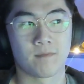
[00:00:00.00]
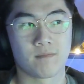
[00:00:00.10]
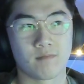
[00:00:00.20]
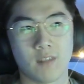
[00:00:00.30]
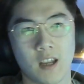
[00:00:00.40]

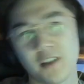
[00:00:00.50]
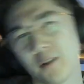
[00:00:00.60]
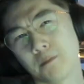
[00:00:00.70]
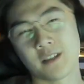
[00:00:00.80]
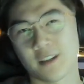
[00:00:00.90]
in no
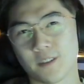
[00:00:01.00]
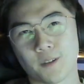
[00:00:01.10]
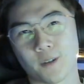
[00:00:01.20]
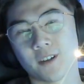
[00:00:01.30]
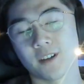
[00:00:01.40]
particular
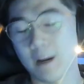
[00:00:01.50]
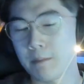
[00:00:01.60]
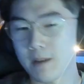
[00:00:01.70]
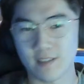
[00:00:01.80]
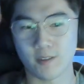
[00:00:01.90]
order,
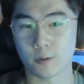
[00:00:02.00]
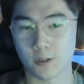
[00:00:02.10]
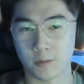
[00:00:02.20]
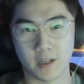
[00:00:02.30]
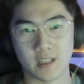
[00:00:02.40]
Apex of the World
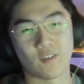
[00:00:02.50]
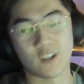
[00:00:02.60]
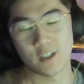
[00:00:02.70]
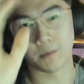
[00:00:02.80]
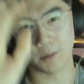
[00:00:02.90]
because of its an
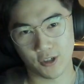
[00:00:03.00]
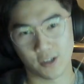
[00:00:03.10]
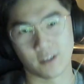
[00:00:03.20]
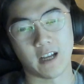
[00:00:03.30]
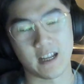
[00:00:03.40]
emotional
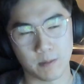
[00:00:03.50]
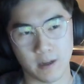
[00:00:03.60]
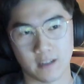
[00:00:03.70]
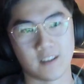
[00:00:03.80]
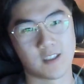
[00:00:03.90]
aspect
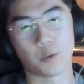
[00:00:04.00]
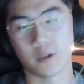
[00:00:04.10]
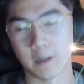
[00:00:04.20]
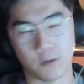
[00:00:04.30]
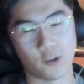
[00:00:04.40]
and it's a really
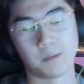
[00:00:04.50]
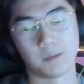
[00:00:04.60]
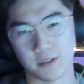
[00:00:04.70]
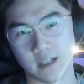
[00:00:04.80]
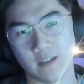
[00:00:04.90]
emotional
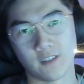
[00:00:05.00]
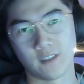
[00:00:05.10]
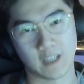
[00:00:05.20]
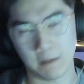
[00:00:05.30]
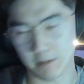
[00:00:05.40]
motif, and the
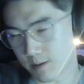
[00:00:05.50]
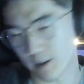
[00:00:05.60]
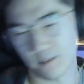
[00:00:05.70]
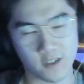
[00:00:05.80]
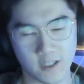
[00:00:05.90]
game is
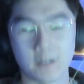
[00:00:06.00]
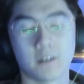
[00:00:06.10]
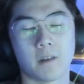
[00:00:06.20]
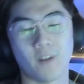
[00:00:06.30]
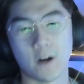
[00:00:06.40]
obviously, the
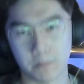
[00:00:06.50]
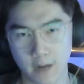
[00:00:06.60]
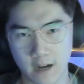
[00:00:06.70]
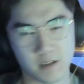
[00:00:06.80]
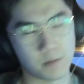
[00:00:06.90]
final
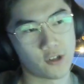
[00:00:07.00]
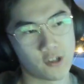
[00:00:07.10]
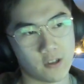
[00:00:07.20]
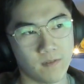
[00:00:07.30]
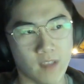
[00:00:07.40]
battle is
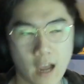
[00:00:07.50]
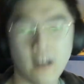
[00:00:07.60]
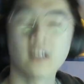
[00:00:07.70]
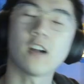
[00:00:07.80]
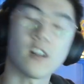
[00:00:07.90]
emotional. And then
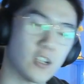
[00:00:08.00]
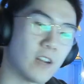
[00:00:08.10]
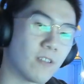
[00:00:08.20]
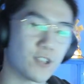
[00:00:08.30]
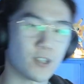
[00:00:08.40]
God
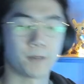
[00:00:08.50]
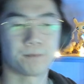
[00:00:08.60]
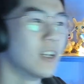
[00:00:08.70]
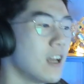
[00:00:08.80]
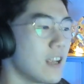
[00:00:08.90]
Shattering Star.
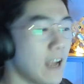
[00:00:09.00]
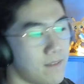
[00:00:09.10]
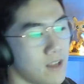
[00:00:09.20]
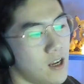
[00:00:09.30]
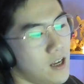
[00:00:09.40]
Yeah,
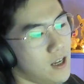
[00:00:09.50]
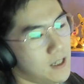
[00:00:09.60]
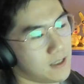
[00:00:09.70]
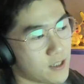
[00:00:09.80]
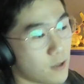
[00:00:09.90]

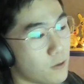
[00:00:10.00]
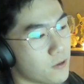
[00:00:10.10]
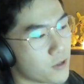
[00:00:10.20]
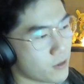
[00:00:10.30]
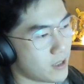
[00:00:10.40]
let's go
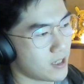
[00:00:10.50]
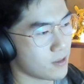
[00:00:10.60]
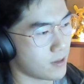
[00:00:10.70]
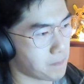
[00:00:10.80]
straight into it.